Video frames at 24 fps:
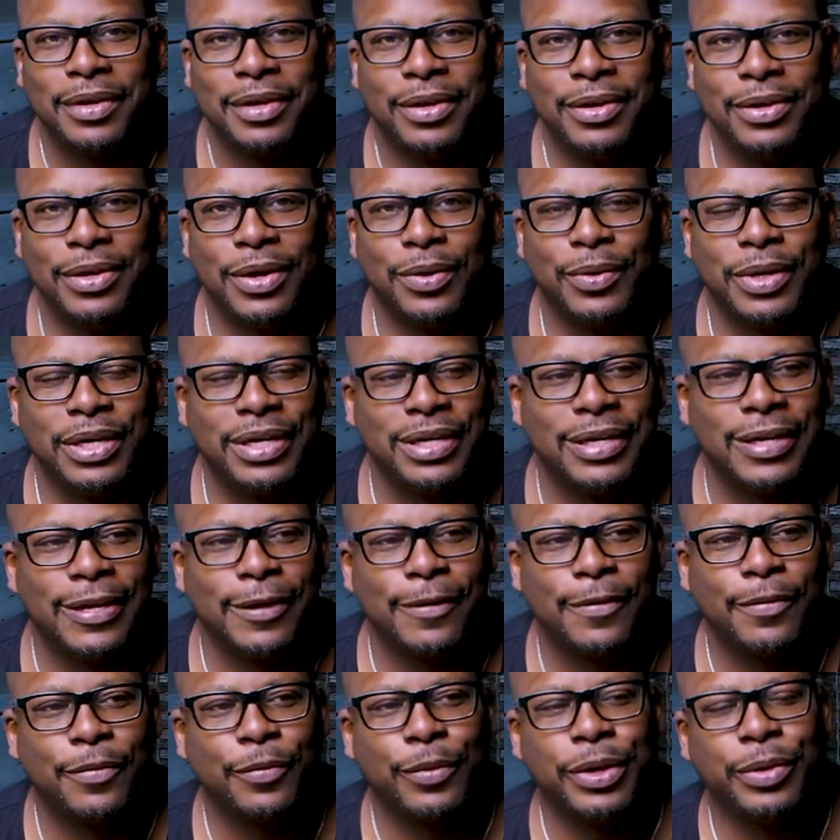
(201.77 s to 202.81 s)
You know what?
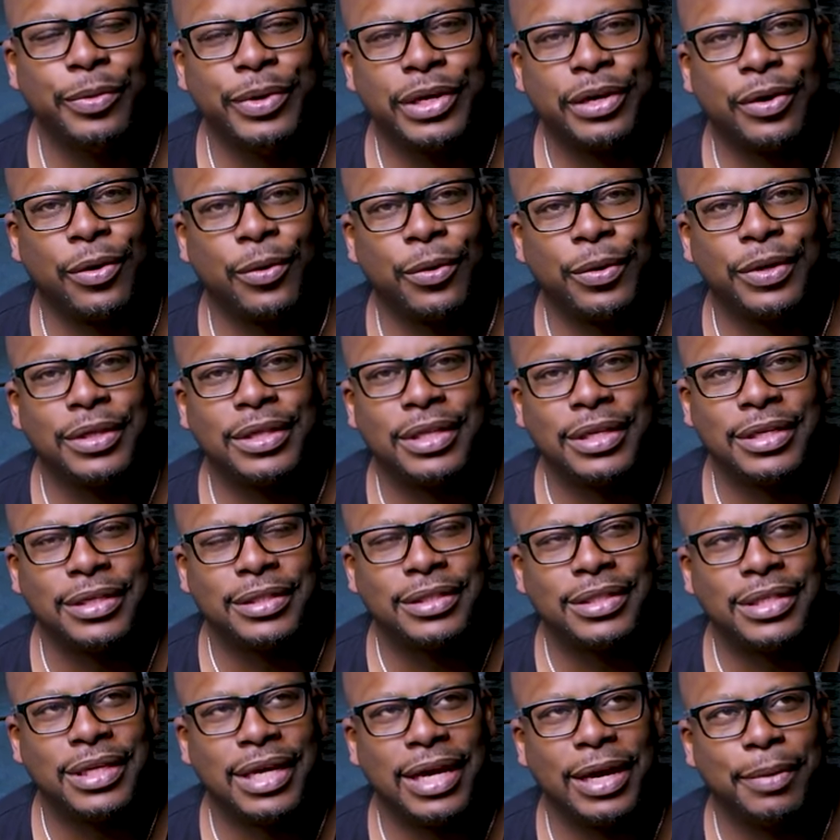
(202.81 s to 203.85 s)
We record
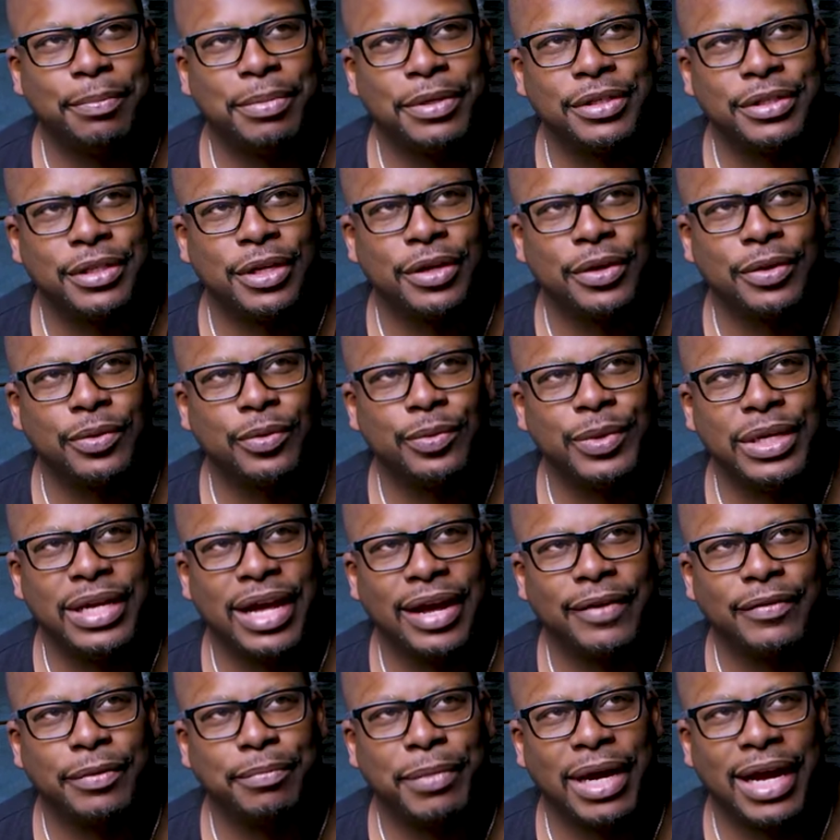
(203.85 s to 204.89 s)
this episode. We
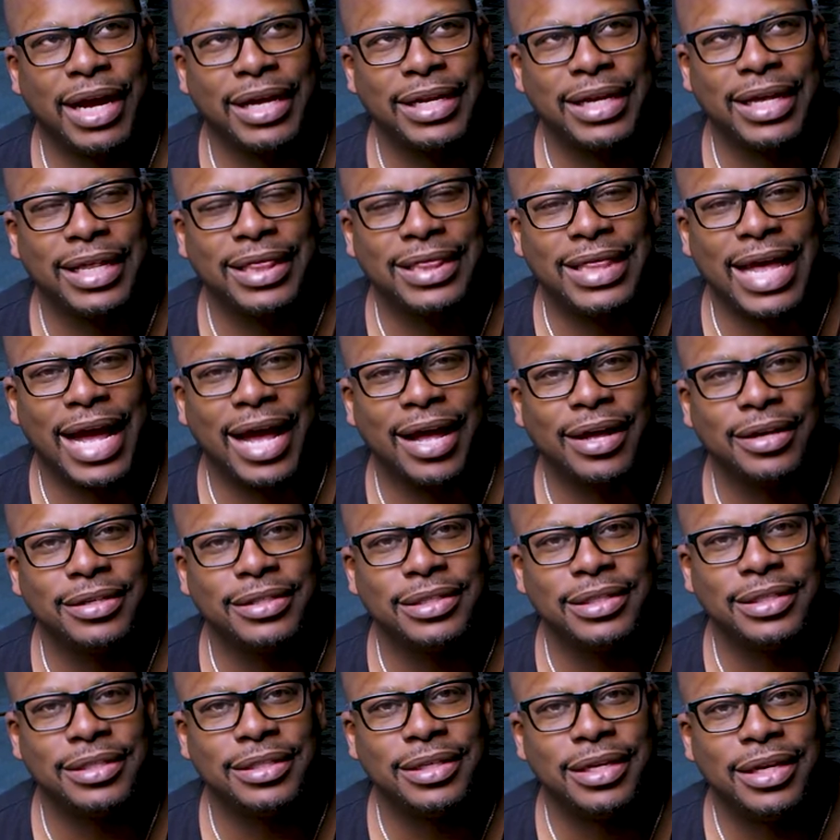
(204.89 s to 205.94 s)
have about a
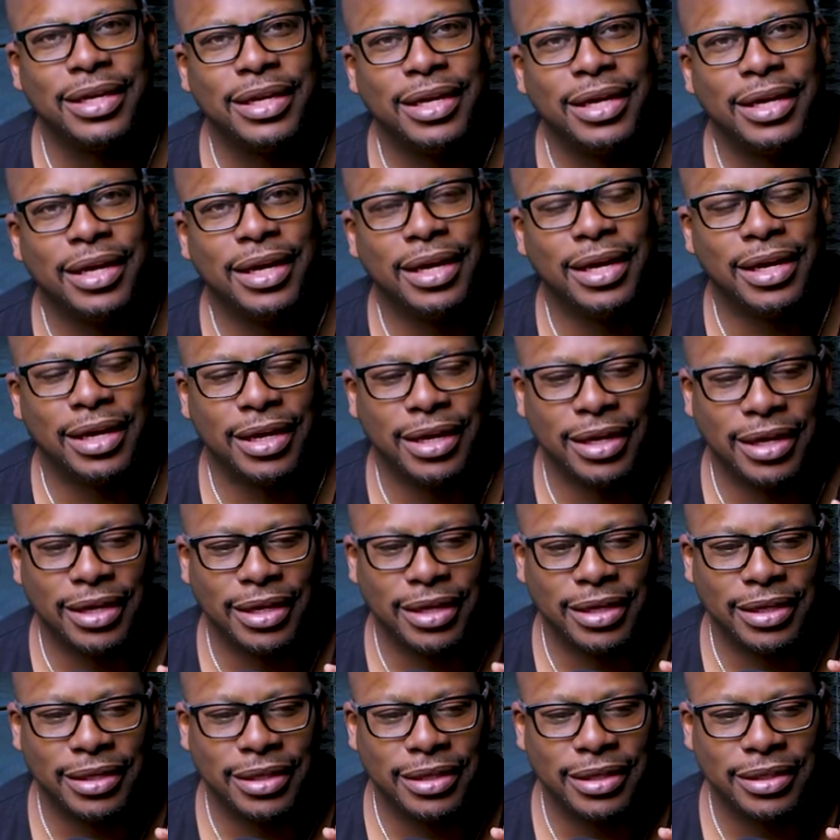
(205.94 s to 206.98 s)
thousand,
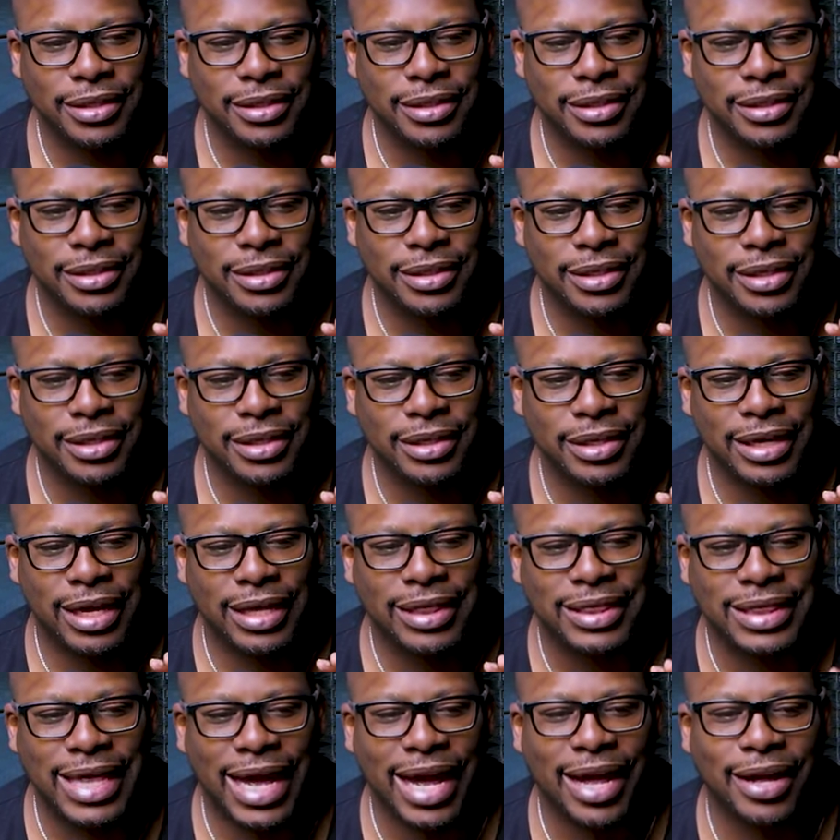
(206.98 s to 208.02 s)
uh, a
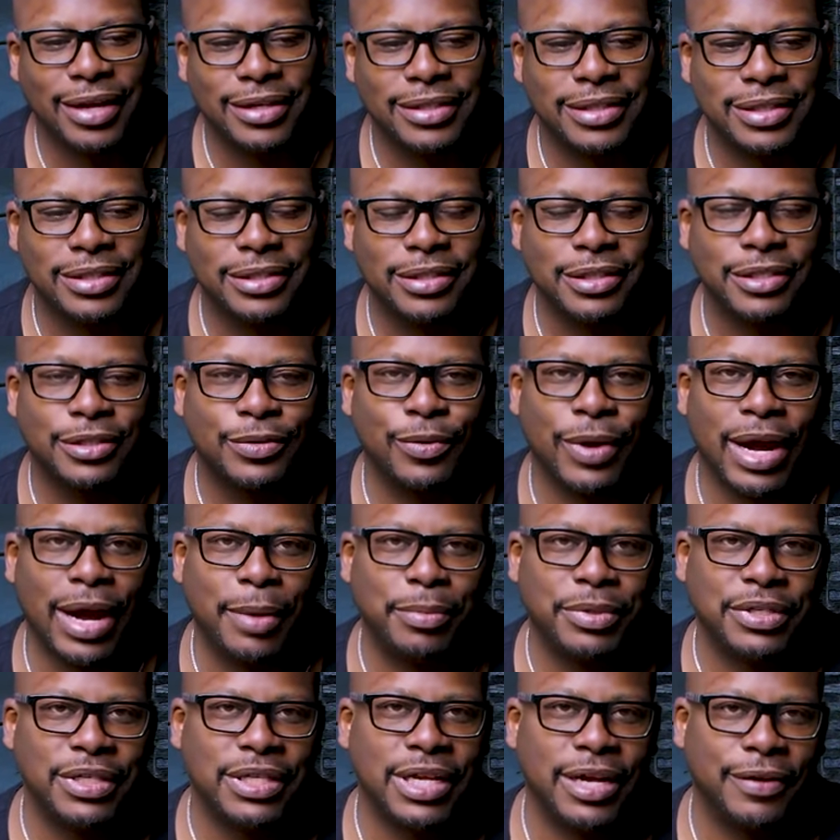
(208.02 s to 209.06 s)
thousand
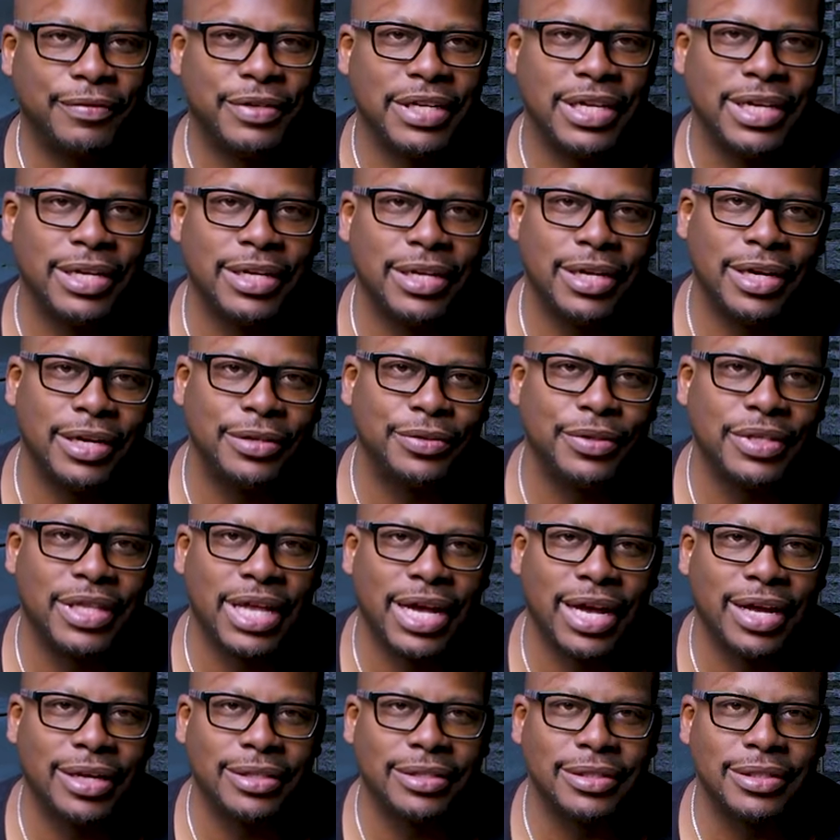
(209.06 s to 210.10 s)
subscribers left to hit a hundred
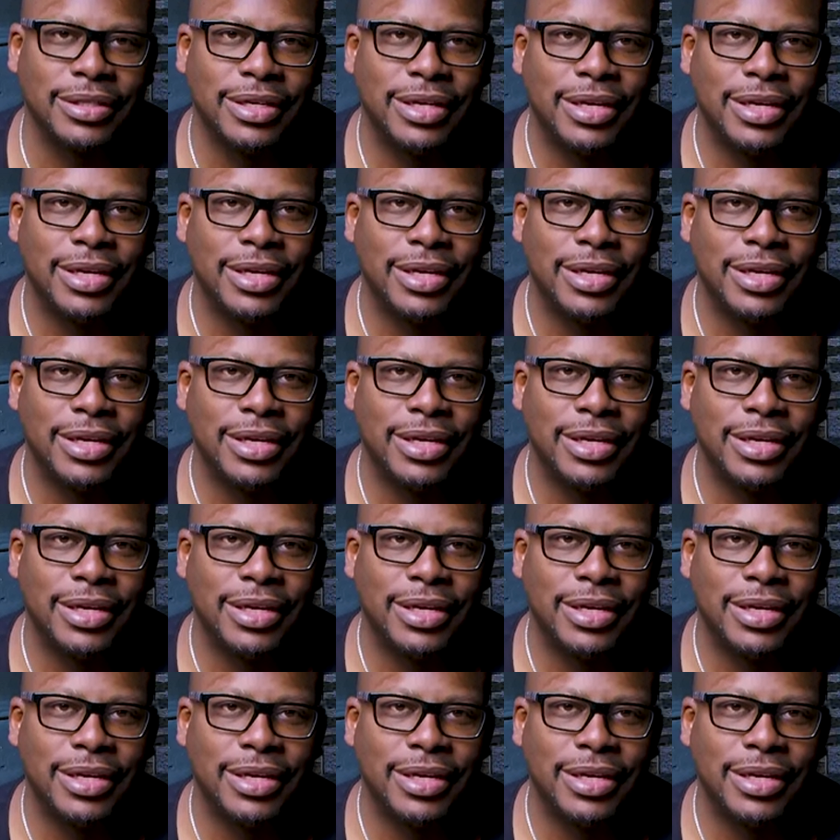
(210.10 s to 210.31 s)
thousand.